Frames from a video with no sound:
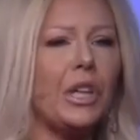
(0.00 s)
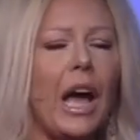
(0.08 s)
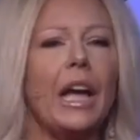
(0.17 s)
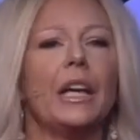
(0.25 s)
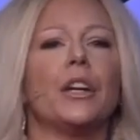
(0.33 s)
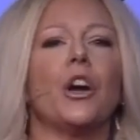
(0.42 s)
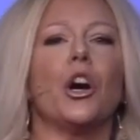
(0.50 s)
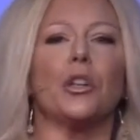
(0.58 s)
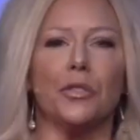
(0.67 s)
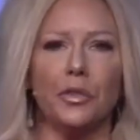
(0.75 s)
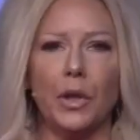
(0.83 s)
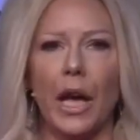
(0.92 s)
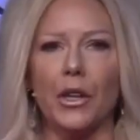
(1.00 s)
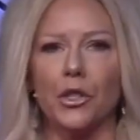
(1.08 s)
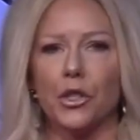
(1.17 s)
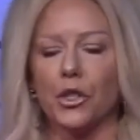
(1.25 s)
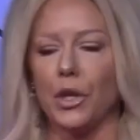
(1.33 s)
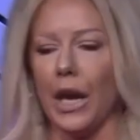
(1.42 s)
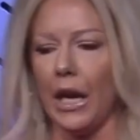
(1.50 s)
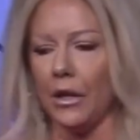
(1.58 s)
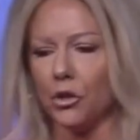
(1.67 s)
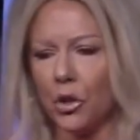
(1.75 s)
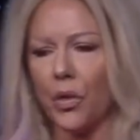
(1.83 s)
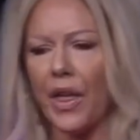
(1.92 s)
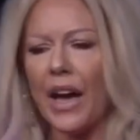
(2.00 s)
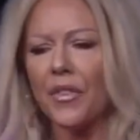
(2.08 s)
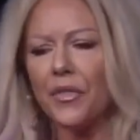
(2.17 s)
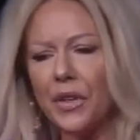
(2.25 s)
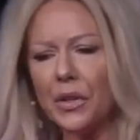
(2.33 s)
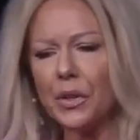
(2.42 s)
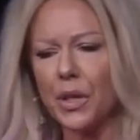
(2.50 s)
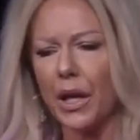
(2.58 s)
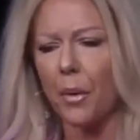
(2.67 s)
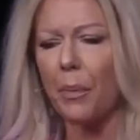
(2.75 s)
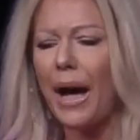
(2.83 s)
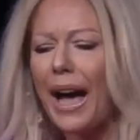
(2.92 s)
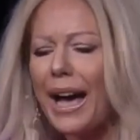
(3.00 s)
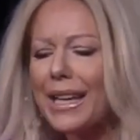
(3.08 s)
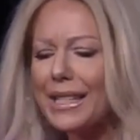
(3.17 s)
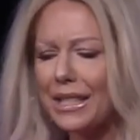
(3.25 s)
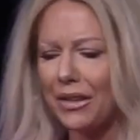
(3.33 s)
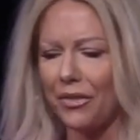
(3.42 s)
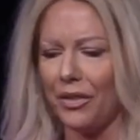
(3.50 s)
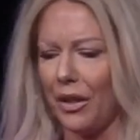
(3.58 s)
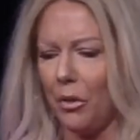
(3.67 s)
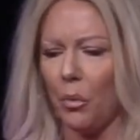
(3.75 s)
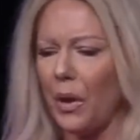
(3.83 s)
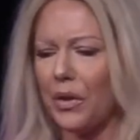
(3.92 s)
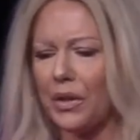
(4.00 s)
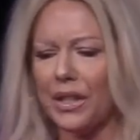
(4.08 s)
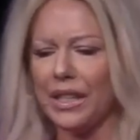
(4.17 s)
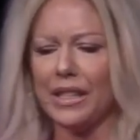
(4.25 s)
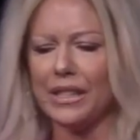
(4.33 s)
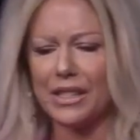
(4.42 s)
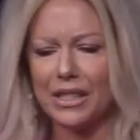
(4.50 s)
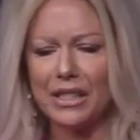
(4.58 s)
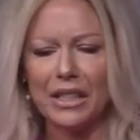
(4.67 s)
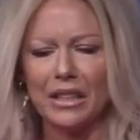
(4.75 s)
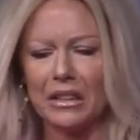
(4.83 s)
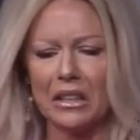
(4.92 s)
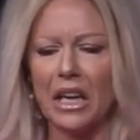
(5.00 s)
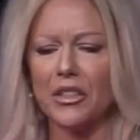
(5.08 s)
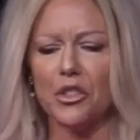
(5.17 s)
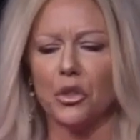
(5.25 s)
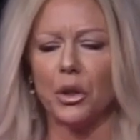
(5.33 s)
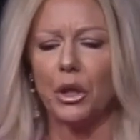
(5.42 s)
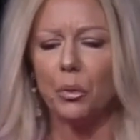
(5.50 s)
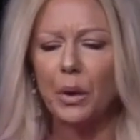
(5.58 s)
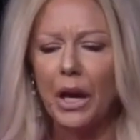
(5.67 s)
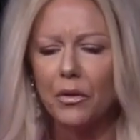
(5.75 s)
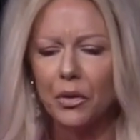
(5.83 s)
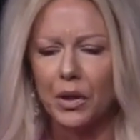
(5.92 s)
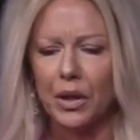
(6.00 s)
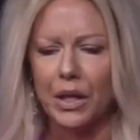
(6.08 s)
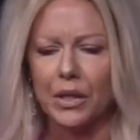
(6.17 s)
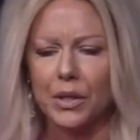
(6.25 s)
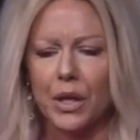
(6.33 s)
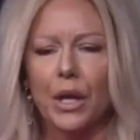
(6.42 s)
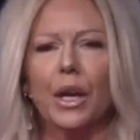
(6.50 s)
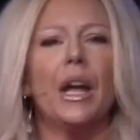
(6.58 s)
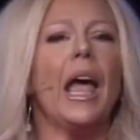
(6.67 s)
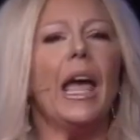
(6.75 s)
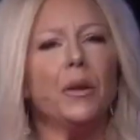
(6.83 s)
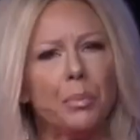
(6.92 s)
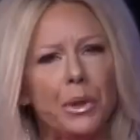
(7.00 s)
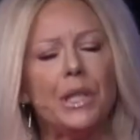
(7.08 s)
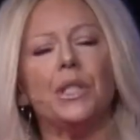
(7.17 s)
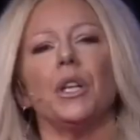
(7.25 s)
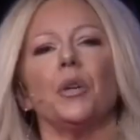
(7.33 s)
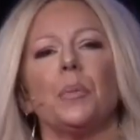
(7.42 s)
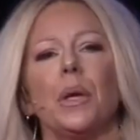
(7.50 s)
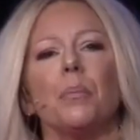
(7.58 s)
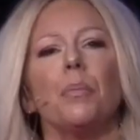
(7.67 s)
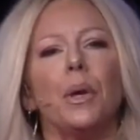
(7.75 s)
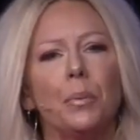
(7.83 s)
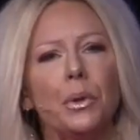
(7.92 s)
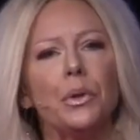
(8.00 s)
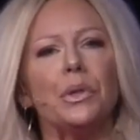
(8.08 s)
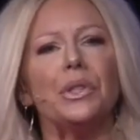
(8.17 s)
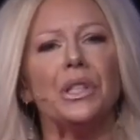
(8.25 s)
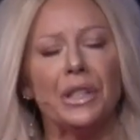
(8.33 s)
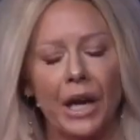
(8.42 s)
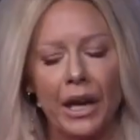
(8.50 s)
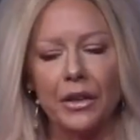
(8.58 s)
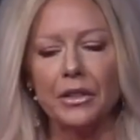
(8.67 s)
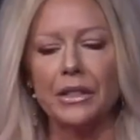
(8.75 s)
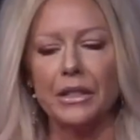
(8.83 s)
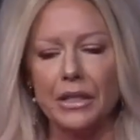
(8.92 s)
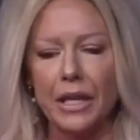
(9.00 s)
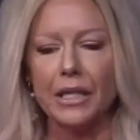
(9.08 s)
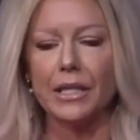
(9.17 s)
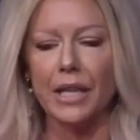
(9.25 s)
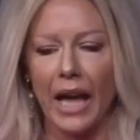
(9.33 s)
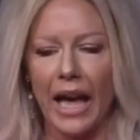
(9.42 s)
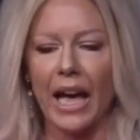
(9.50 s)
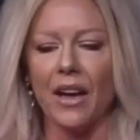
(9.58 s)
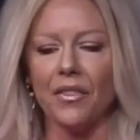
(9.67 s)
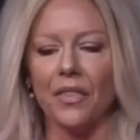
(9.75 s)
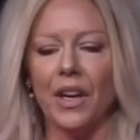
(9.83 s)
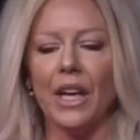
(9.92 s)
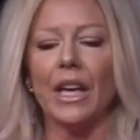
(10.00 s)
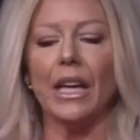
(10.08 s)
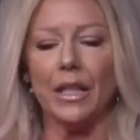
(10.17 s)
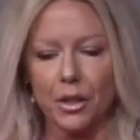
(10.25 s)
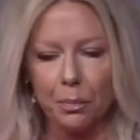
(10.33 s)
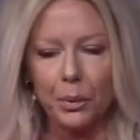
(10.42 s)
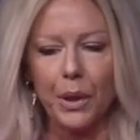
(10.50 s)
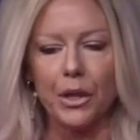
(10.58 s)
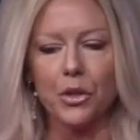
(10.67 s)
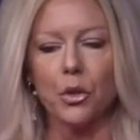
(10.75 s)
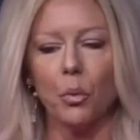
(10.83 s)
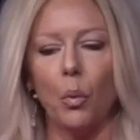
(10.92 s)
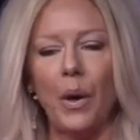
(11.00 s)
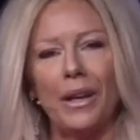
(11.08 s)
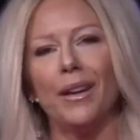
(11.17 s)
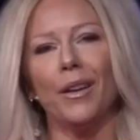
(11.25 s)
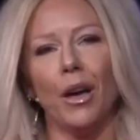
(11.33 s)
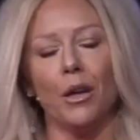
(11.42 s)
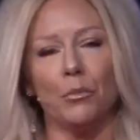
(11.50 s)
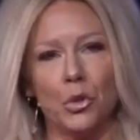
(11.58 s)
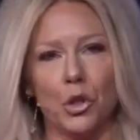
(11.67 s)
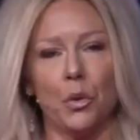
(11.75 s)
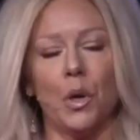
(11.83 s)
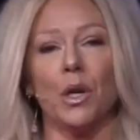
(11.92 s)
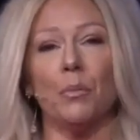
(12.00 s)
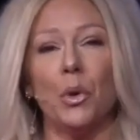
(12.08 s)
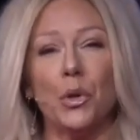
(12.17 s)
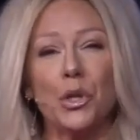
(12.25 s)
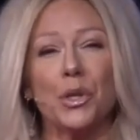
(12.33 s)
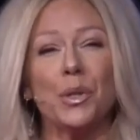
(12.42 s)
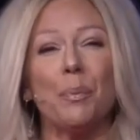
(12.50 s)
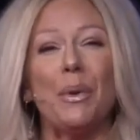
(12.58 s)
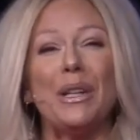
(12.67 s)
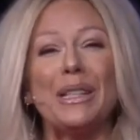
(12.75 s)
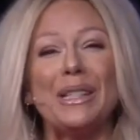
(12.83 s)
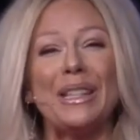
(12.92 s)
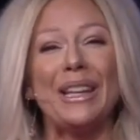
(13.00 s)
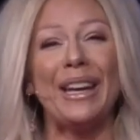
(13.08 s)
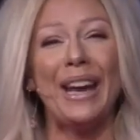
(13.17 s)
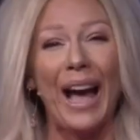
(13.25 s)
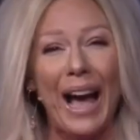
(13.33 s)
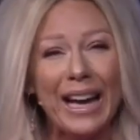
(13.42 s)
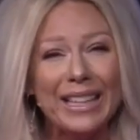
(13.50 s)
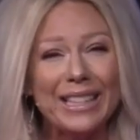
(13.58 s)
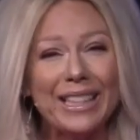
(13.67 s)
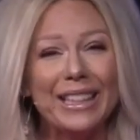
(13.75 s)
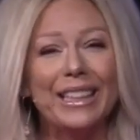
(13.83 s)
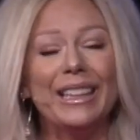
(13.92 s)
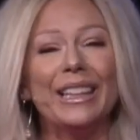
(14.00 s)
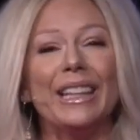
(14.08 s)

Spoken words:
denying our flesh. And so that feels like a positive thing, whether it's sin, lust, greed, whatever it is. And please hear me, biblical denial does have its place when it comes to our emotions, but it's not